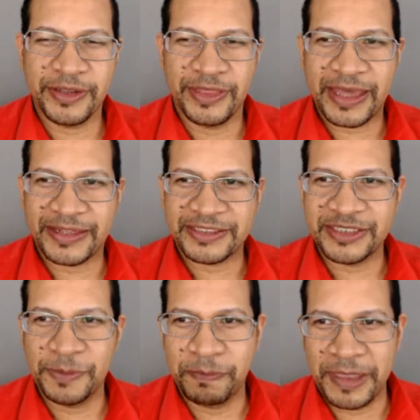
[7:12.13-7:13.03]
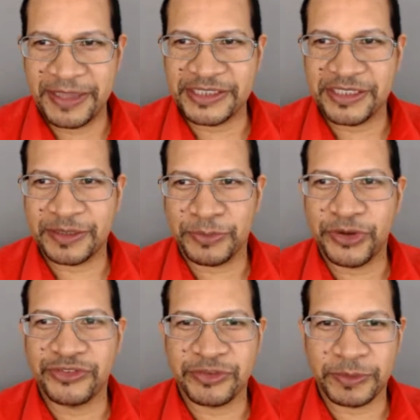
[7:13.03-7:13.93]
That's the basic
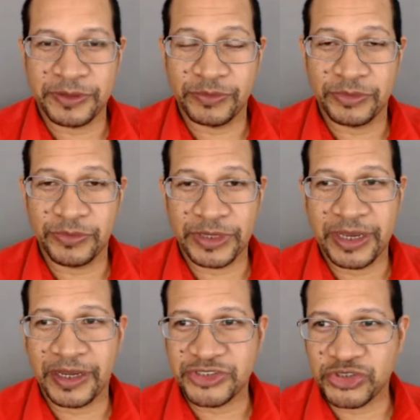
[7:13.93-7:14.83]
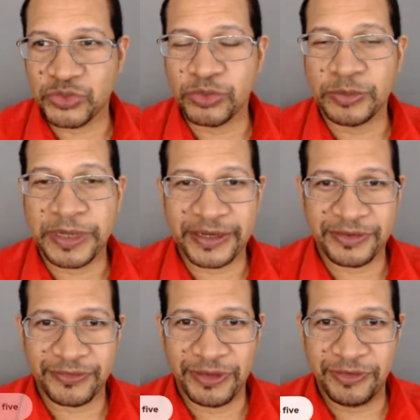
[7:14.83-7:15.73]
principle with regards to
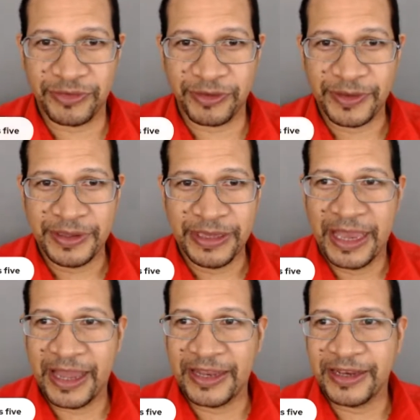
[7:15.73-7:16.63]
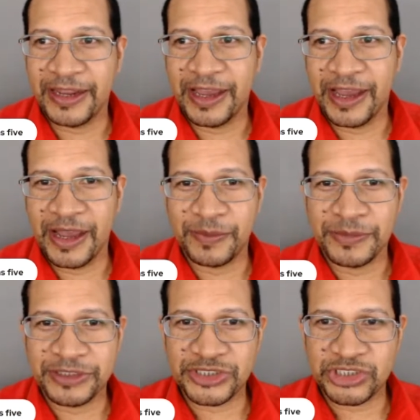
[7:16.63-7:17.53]
rheumatic fever.
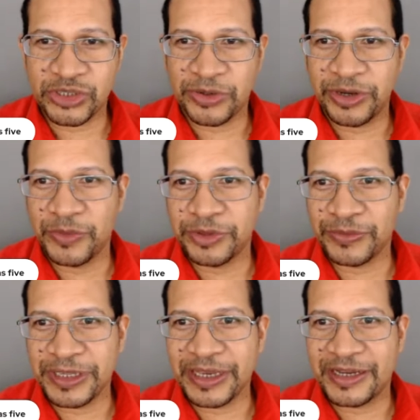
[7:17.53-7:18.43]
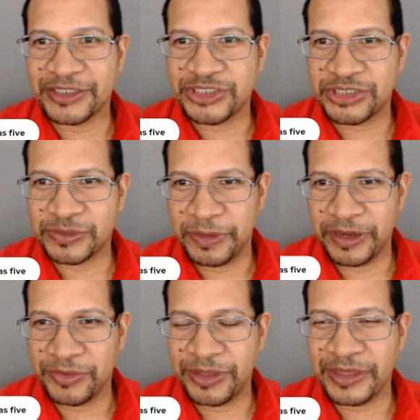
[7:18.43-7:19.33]
And sorry with regards to
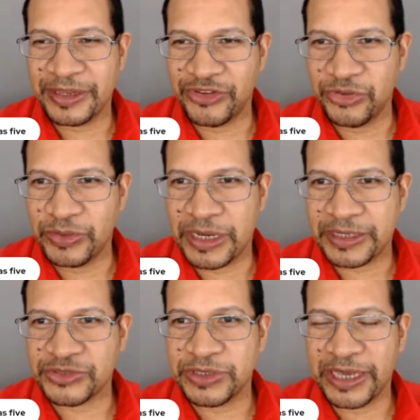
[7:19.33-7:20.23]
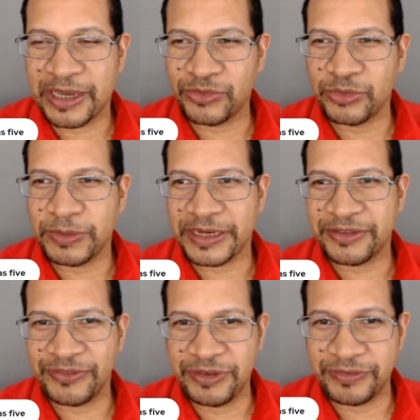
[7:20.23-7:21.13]
Mary that you actually had
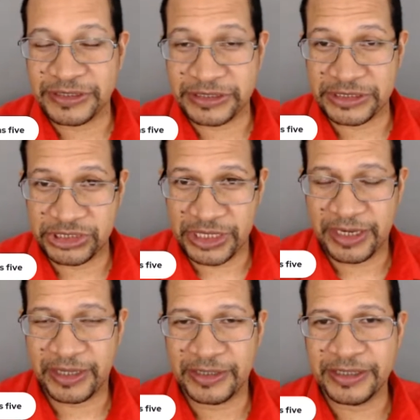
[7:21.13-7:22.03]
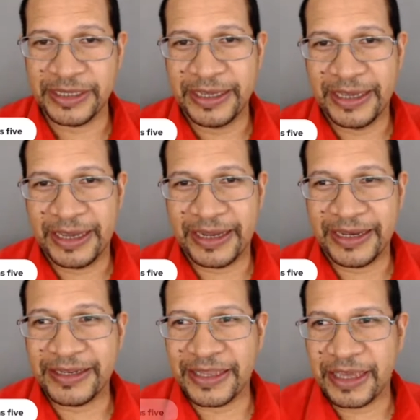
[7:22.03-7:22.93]
rheumatic fever as a child. And
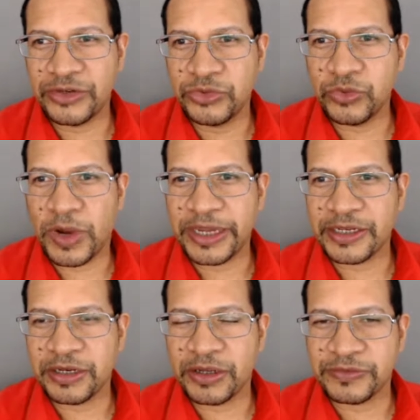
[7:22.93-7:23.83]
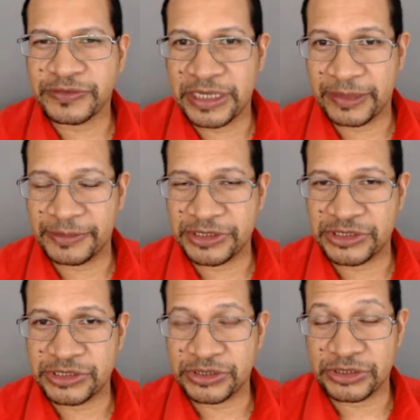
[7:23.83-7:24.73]
it can do quite a lot of
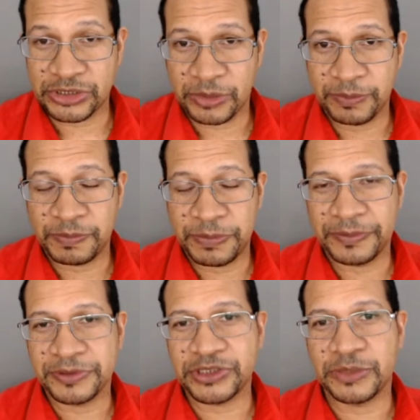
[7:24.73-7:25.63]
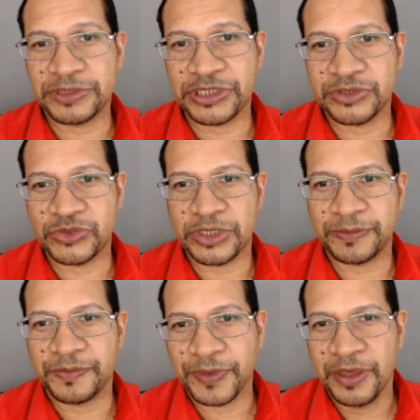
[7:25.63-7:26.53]
damage to some people, some children.
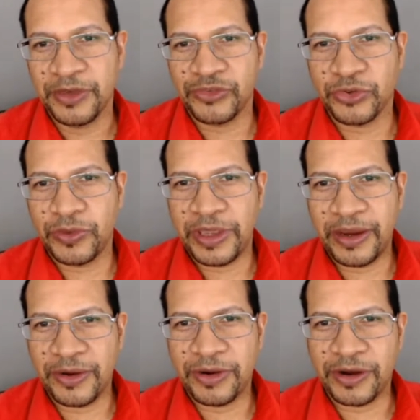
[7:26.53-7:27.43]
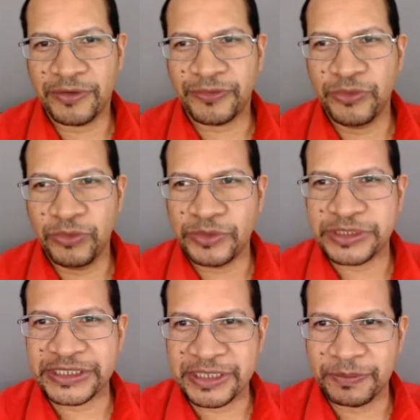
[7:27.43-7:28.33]
So here are a few
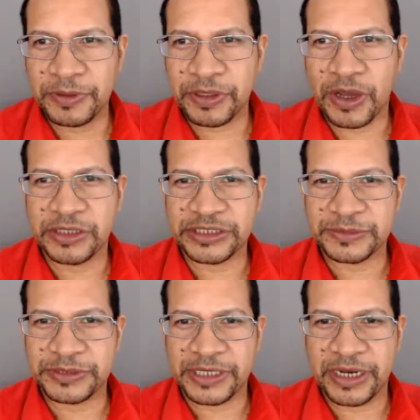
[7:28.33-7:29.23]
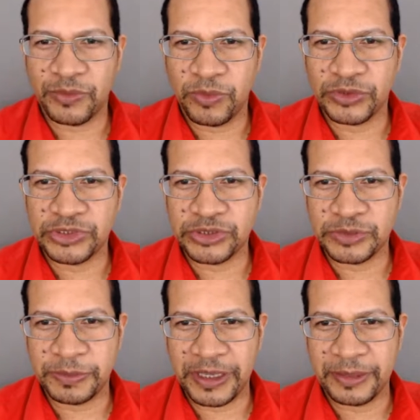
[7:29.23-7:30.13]
simple concepts that I want you
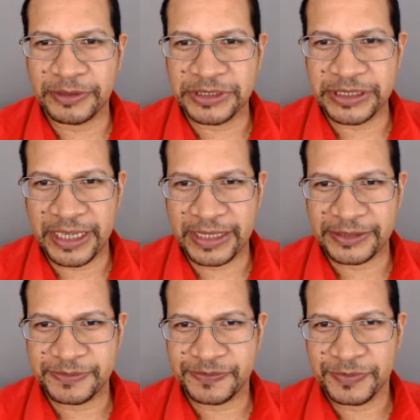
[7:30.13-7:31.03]
to be able to get.